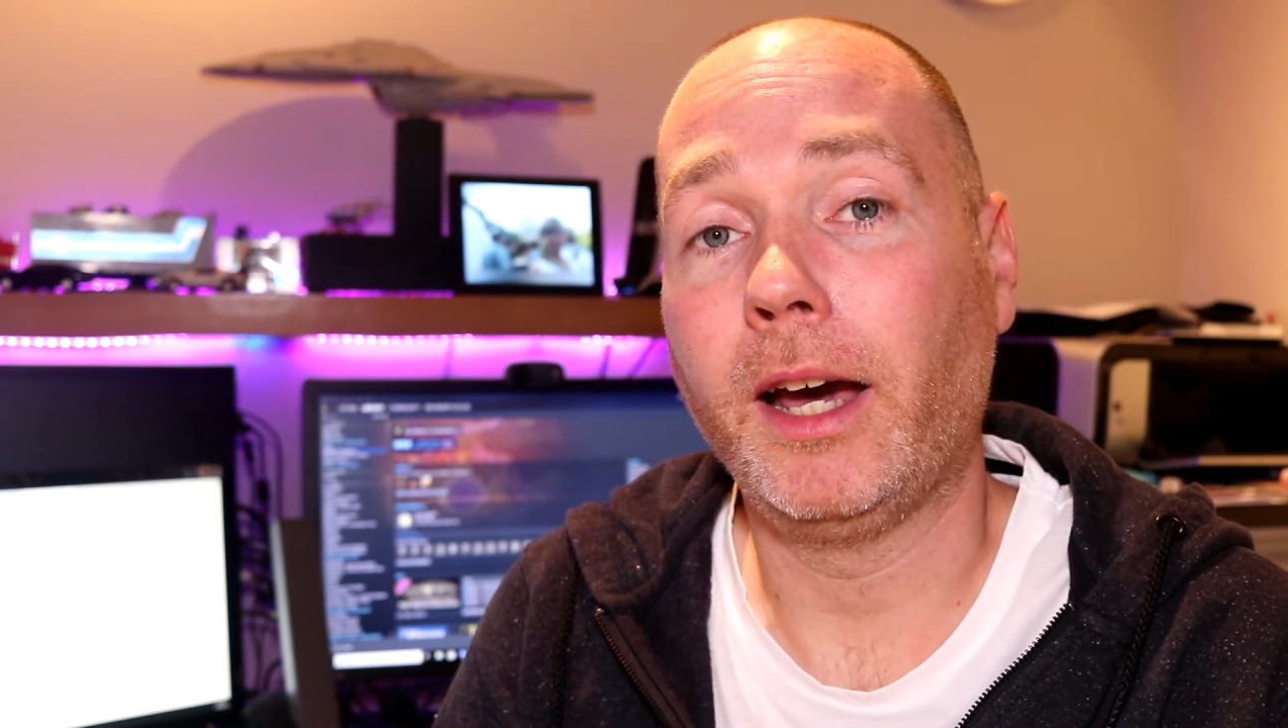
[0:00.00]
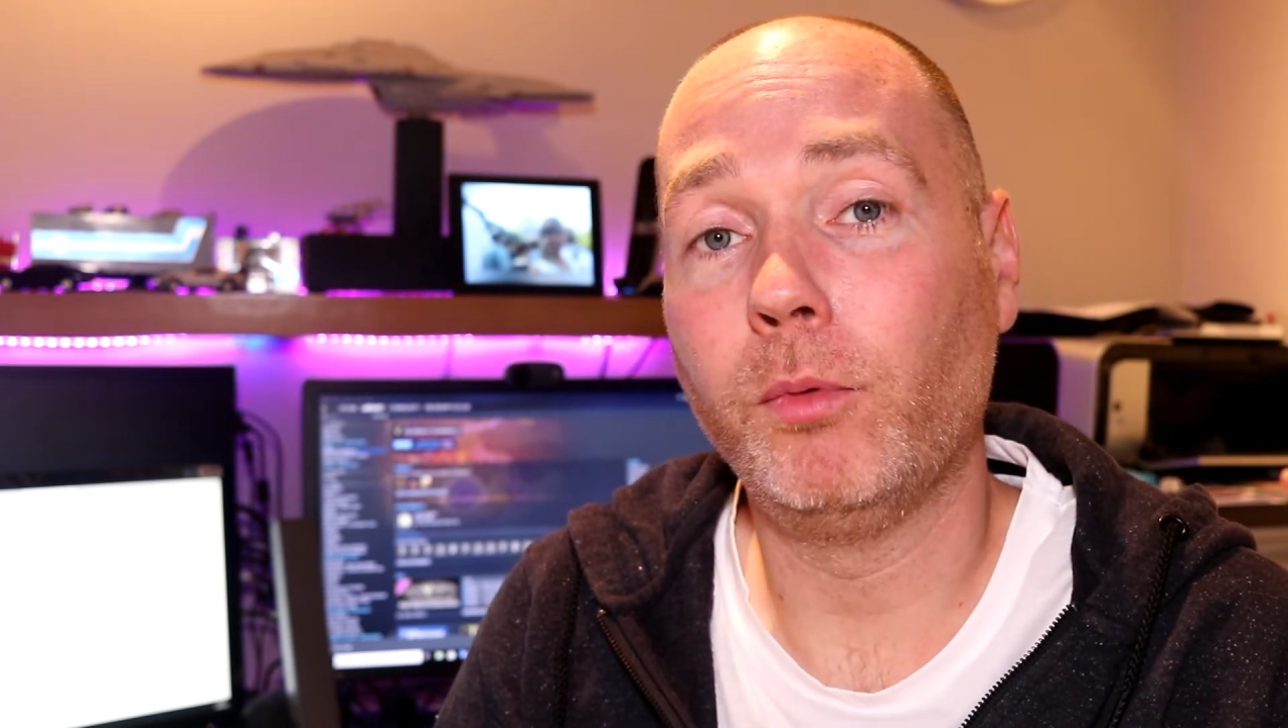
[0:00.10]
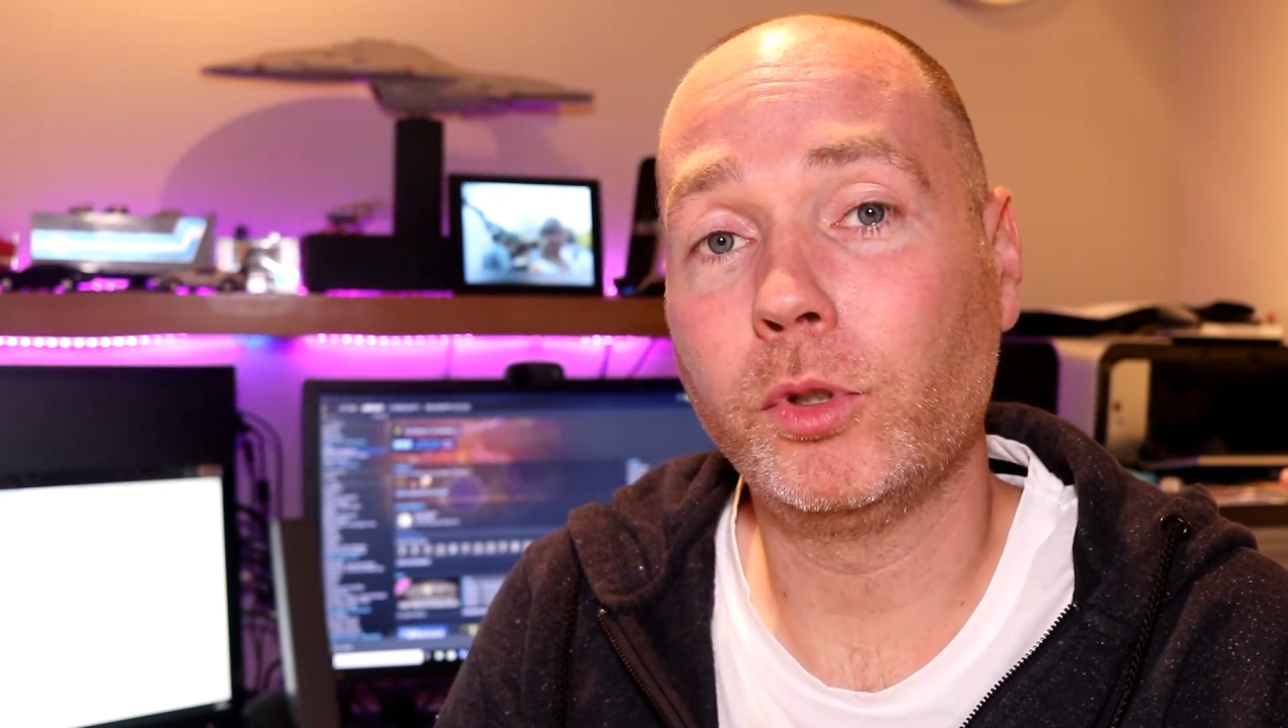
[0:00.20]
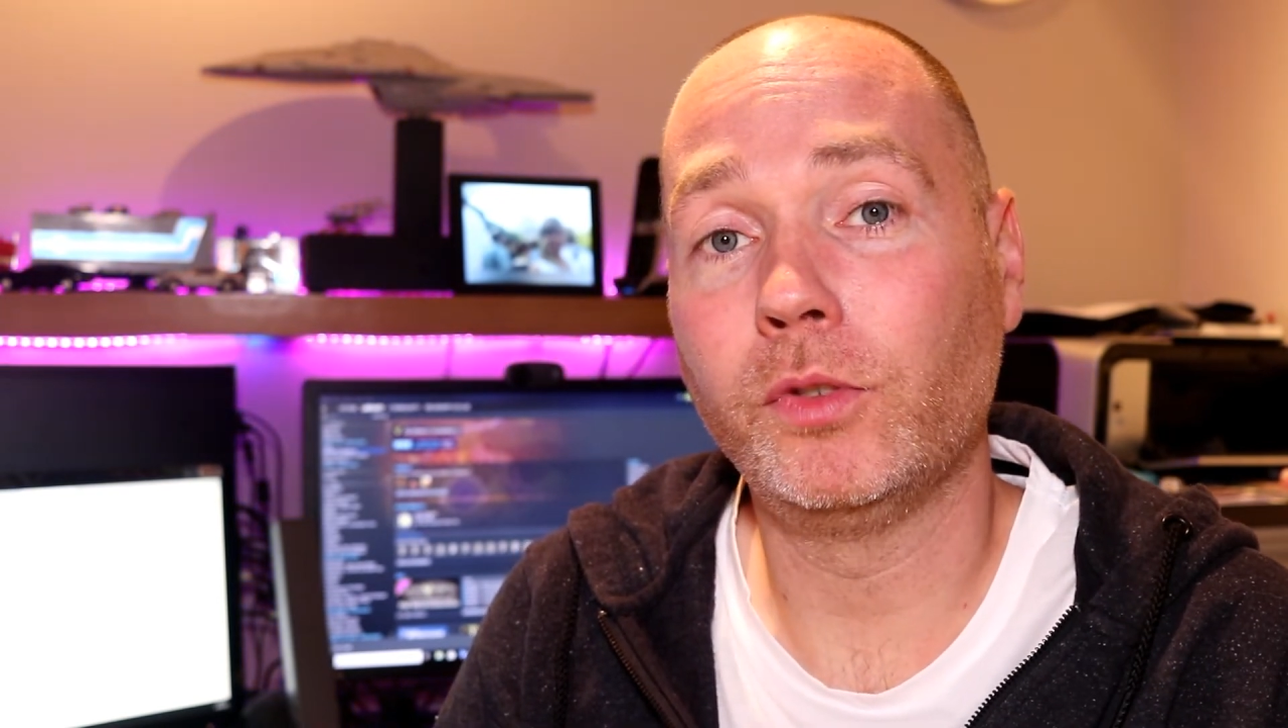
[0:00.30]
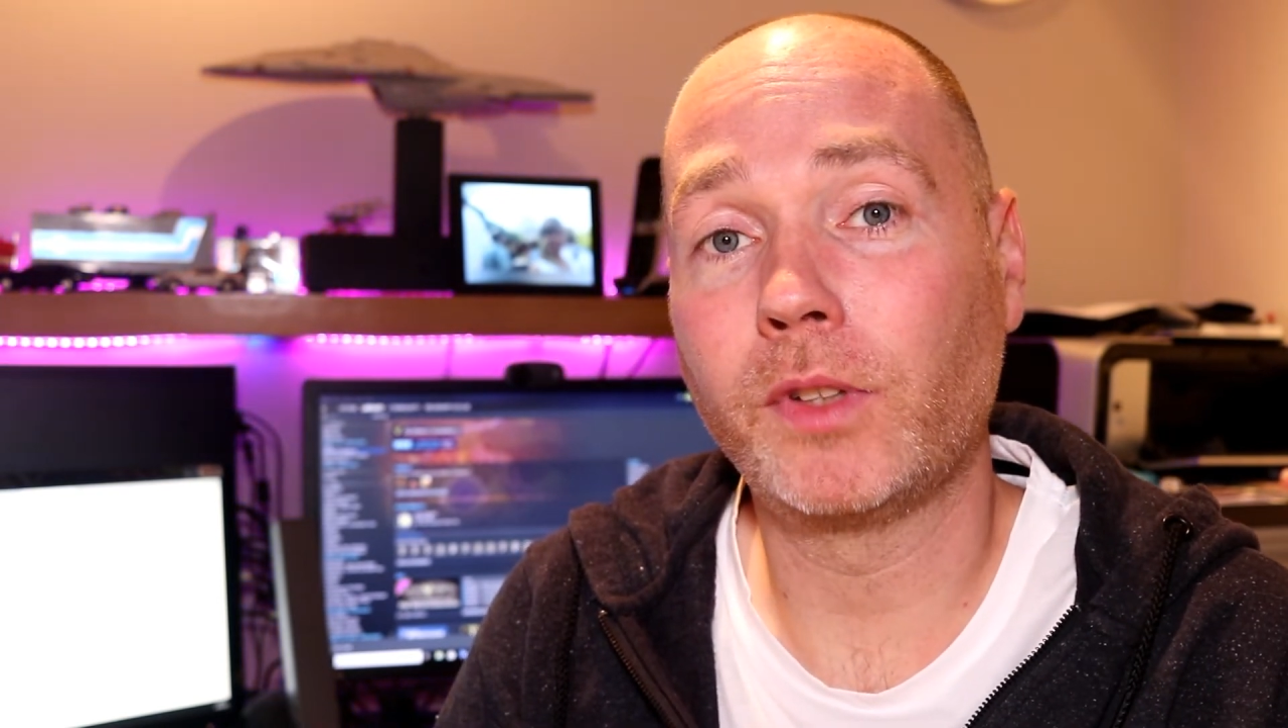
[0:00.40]

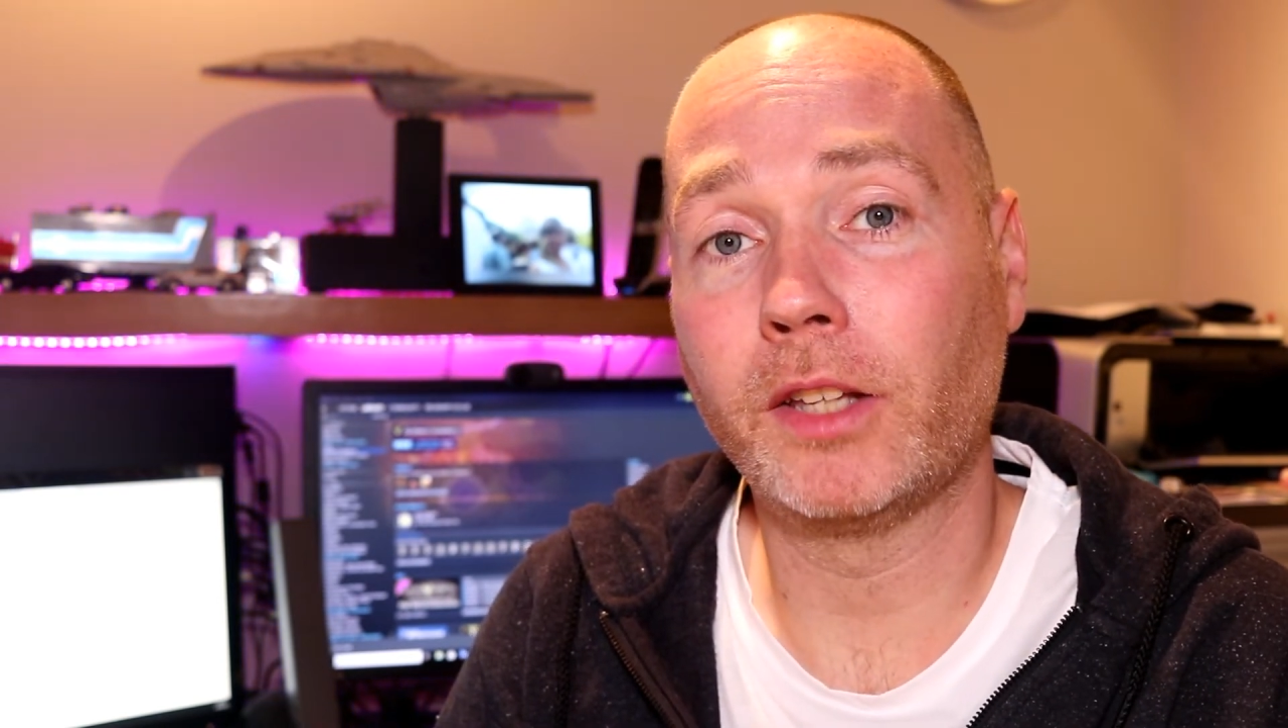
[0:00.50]
and once you've